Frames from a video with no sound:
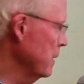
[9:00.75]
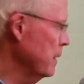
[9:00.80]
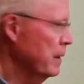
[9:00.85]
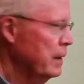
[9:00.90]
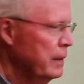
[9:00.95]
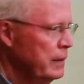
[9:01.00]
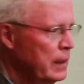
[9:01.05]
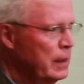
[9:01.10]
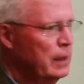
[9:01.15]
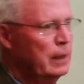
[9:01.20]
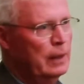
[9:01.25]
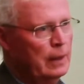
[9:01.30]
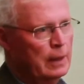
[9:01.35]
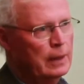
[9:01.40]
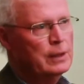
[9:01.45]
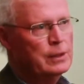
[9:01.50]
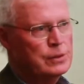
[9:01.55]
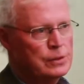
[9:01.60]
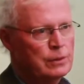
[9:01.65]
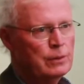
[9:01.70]
and then
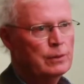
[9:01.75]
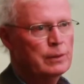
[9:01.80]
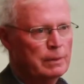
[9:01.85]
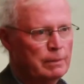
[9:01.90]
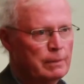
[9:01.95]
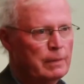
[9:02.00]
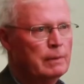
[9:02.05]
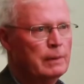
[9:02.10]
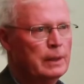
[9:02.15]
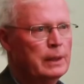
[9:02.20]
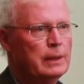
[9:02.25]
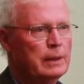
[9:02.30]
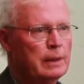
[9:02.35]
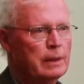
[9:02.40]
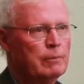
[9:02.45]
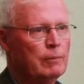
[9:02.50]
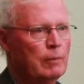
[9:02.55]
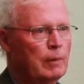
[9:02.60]
saw them in